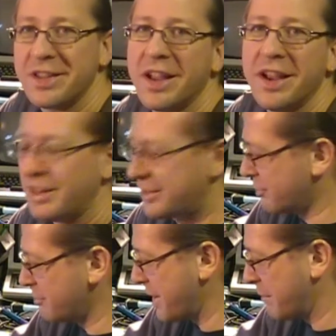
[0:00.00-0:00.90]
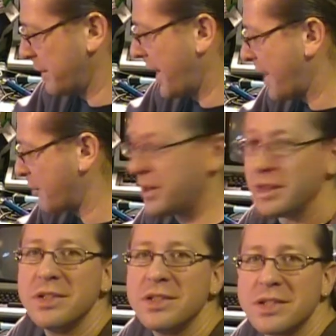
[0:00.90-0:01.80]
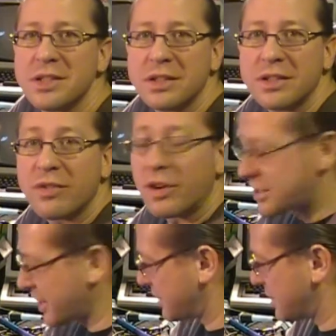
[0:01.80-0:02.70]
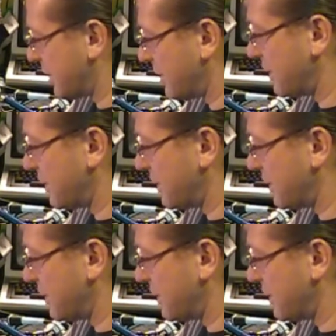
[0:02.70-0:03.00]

they don't make black ones as far as I can tell.